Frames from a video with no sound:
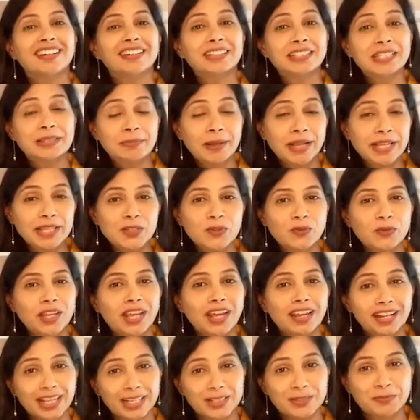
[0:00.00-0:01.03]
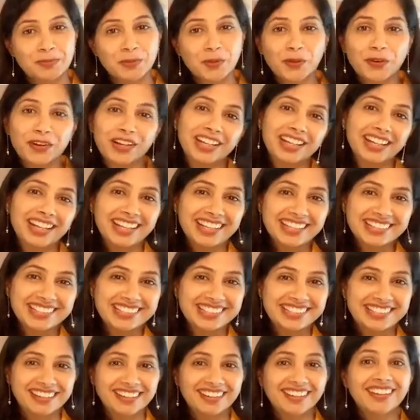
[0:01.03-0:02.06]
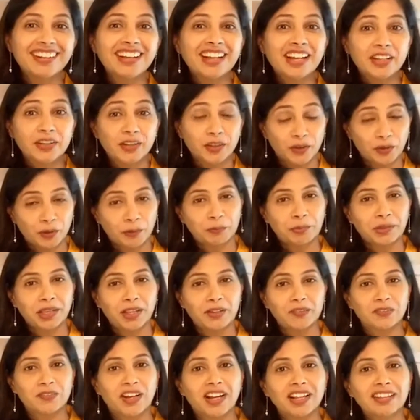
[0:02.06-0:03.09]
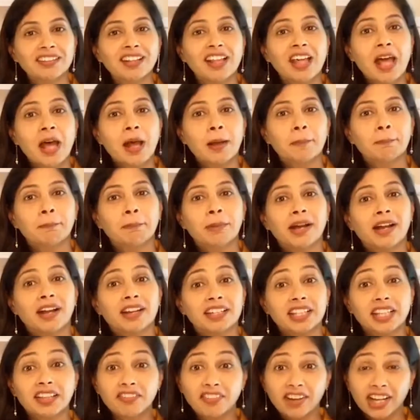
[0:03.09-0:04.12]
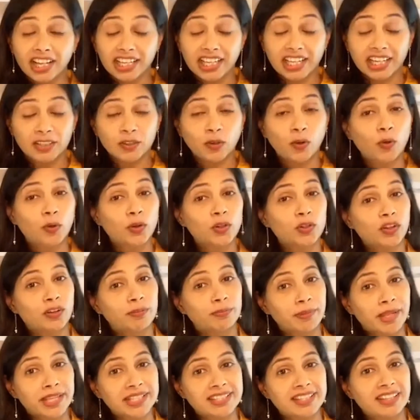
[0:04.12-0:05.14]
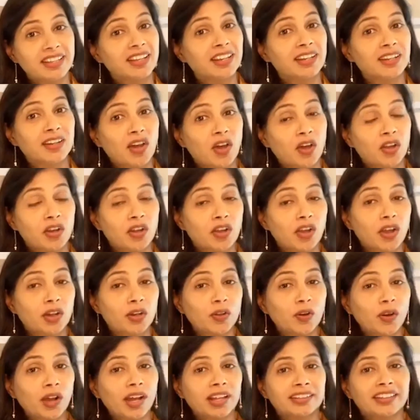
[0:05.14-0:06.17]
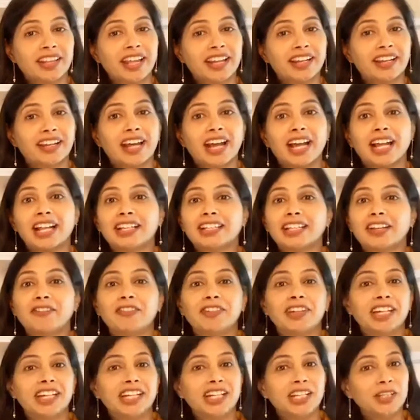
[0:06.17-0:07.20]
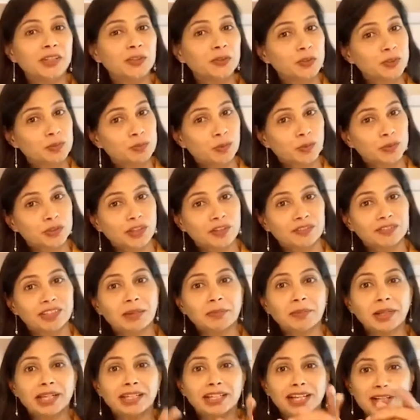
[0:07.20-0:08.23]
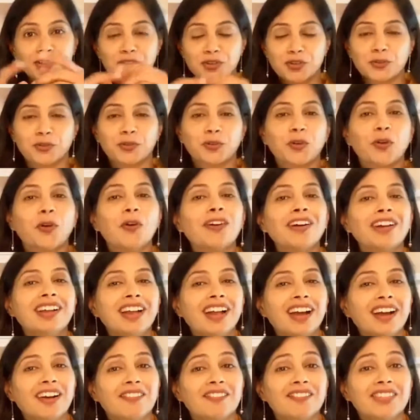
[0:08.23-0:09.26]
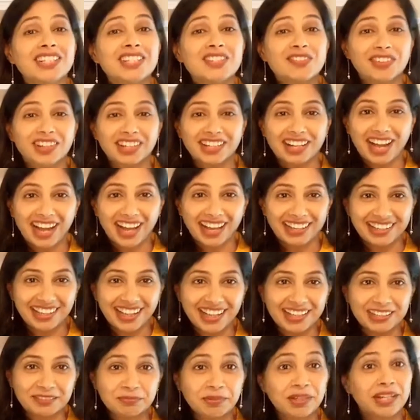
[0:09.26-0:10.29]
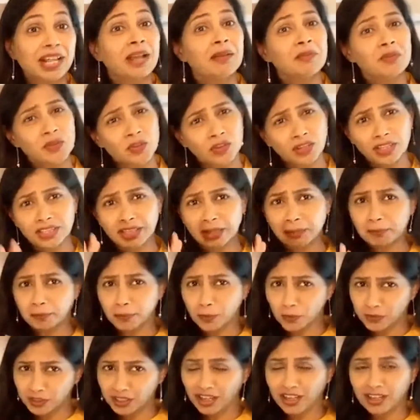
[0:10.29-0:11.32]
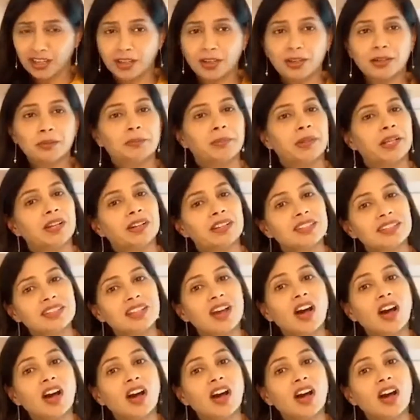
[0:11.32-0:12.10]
spice we are exploring is the European one. But if I get hold of Mexican oregano, then I'll definitely use both of them and let you know which one I like. But I'm sure they both are good, because